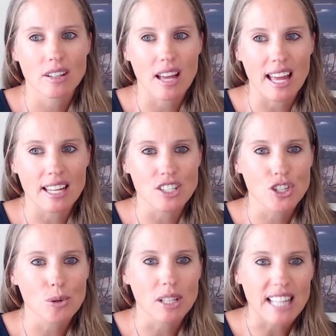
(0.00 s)
and
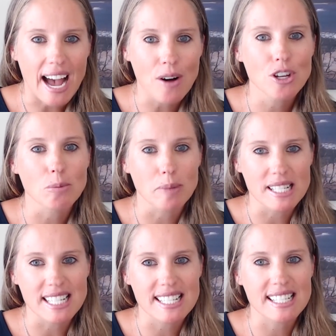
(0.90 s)
to allow your
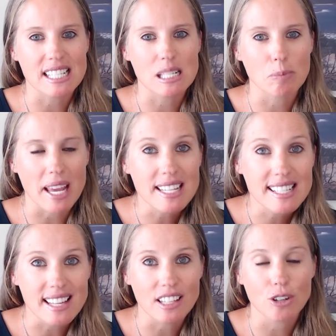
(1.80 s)
business the
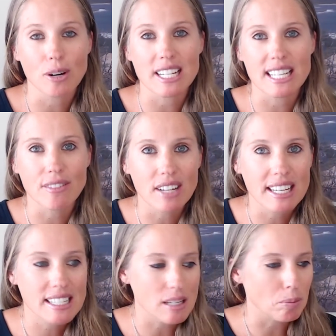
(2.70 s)
space and the
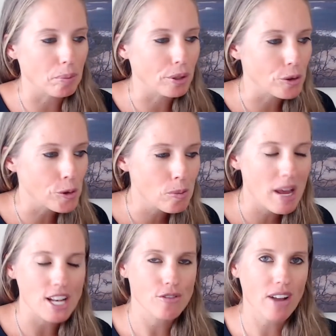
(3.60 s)
creativity to bloom,
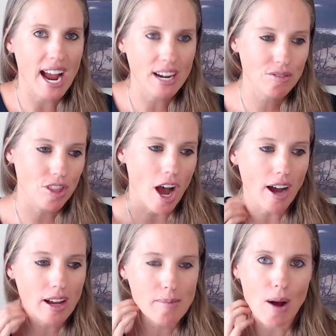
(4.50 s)
and you've kind of
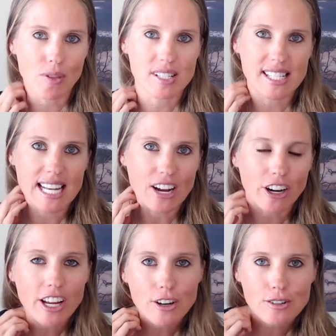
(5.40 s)
thought about the
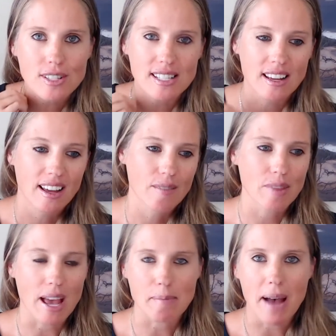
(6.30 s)
scenarios,
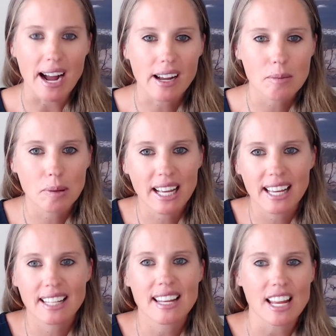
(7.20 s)
that backup
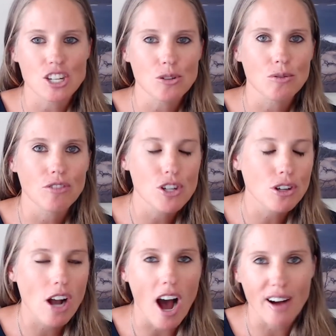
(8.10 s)
plan, and you
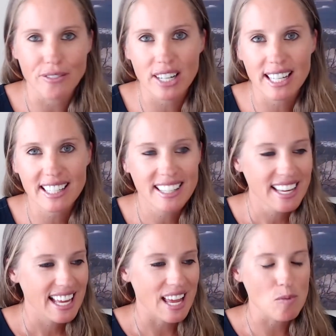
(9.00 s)
feel confident
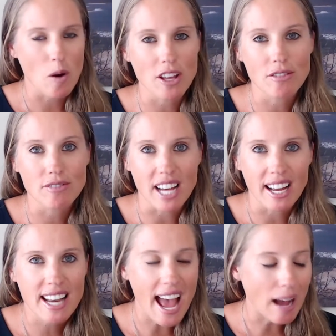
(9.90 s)
in you've
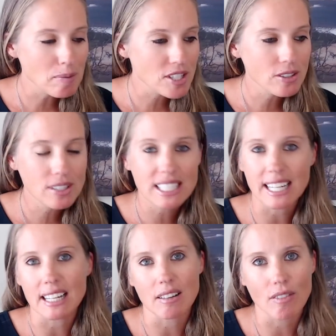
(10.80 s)
done, absolutely.
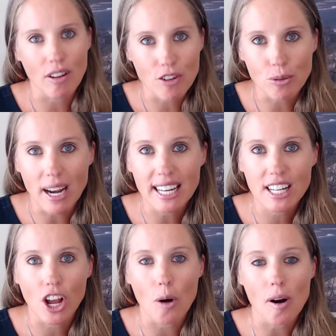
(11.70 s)
Like if you're ready
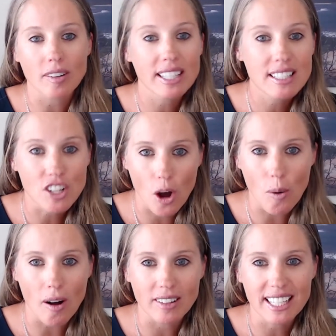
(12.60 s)
to go all in,
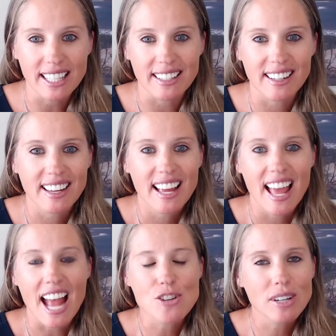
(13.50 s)
go all in.
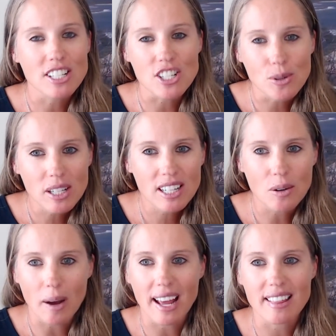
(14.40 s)
And you can do it in
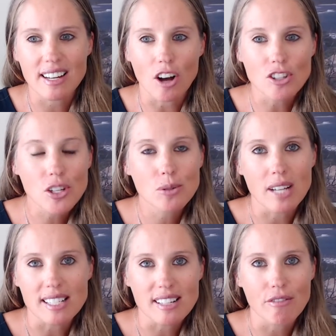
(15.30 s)
a way that also
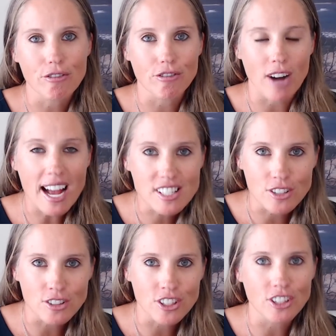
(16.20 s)
doesn't
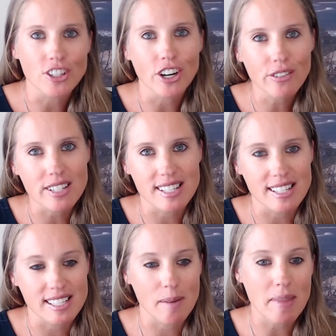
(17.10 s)
frazzle your nervous
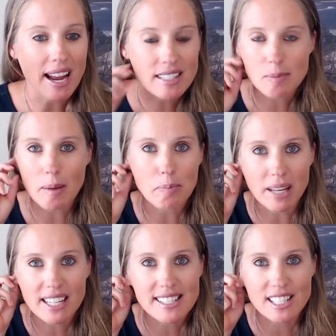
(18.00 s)
system. That is my
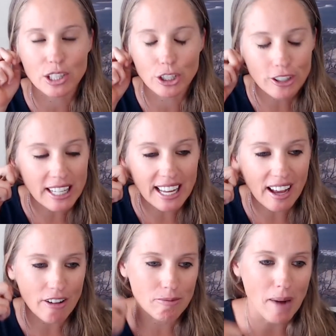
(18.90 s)
biggest
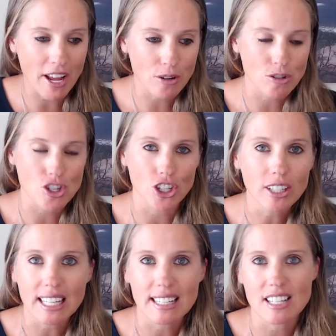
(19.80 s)
learning of my own
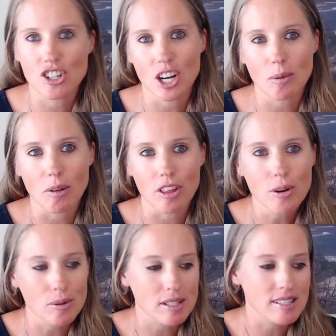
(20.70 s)
journey to share with
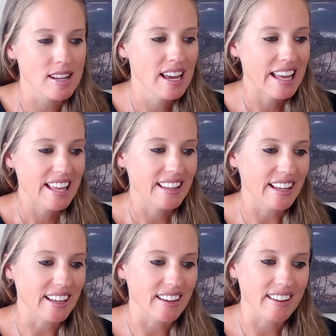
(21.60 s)
you is
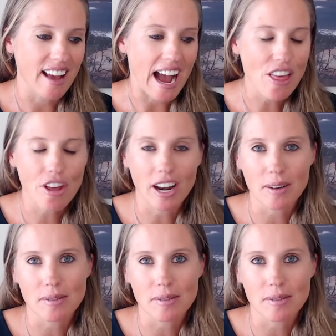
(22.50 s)
like, I thought